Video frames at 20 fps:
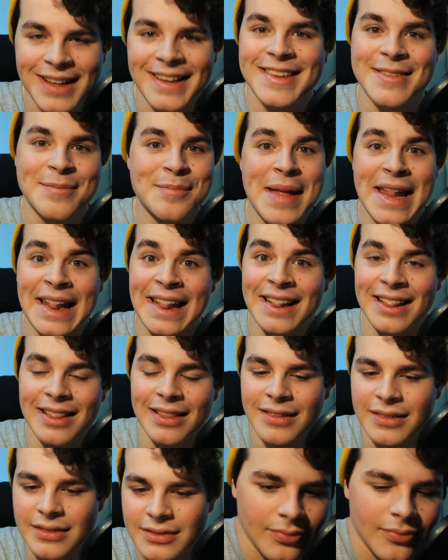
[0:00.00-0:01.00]
It's mental.
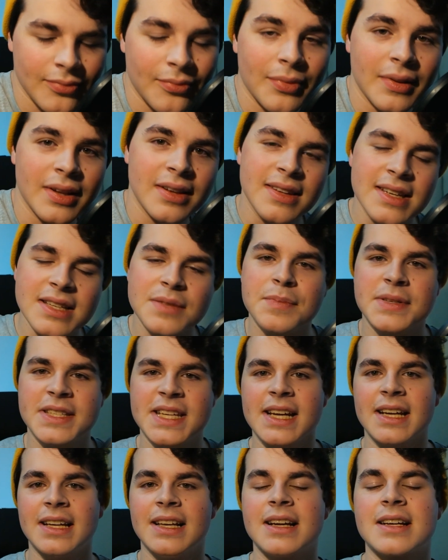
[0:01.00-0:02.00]
This
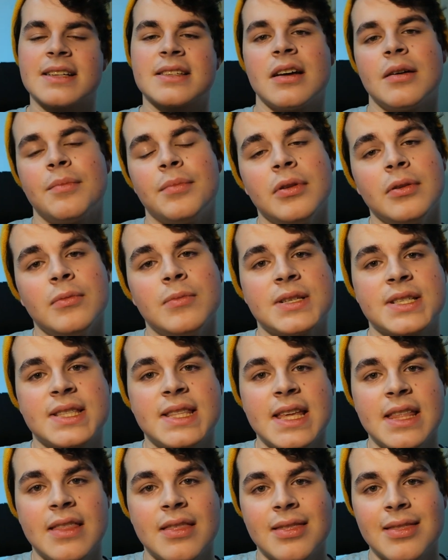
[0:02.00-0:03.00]
particular example was
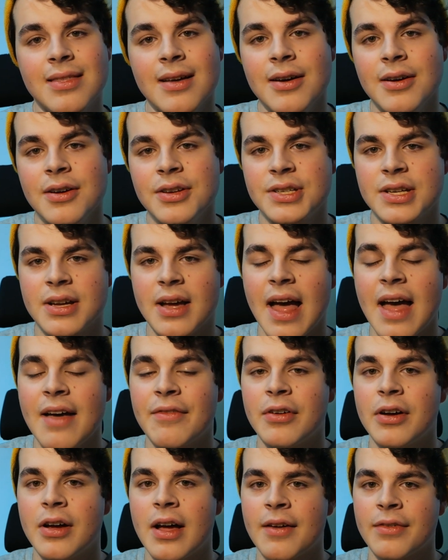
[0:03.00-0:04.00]
the third
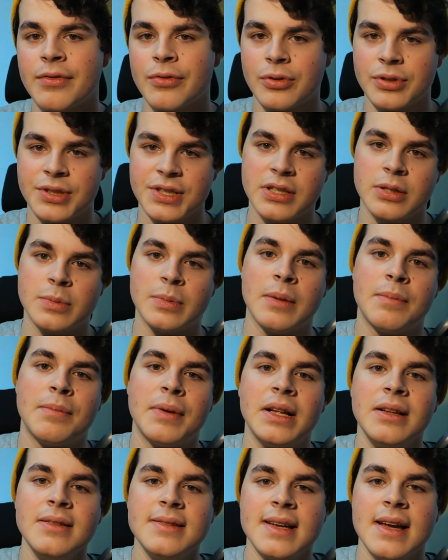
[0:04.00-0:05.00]
ever F40 to be
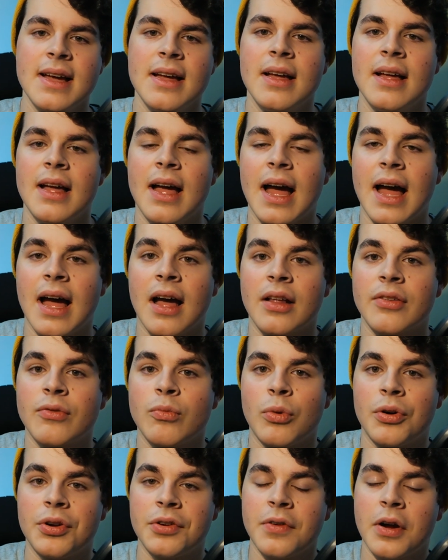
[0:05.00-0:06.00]
built, and
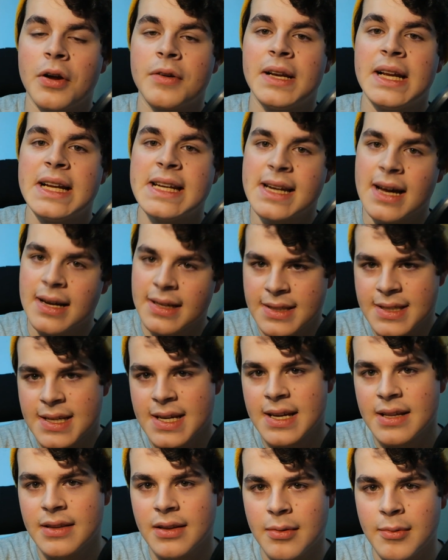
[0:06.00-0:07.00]
one of only
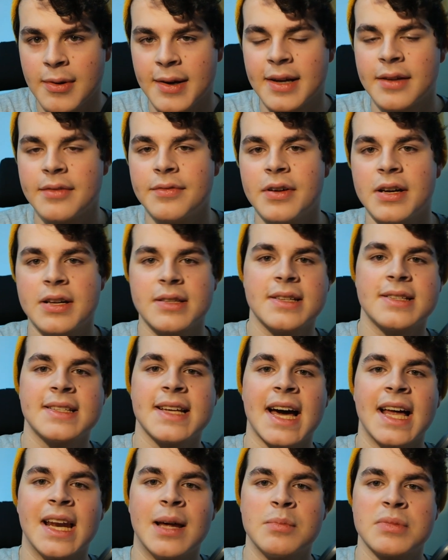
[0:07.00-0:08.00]
19 that were converted
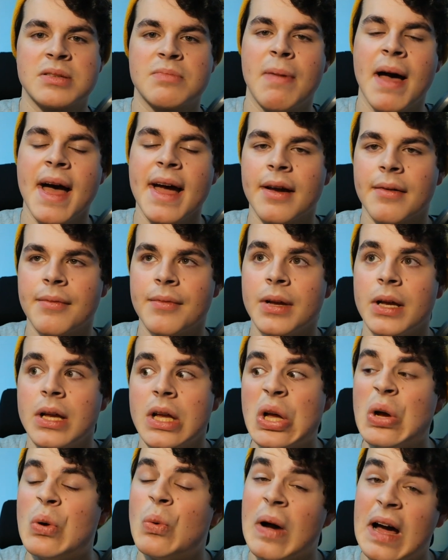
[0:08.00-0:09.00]
to LM spec.
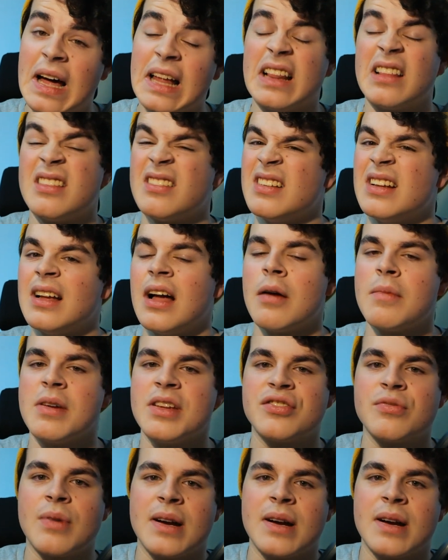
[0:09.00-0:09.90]
Well, I mean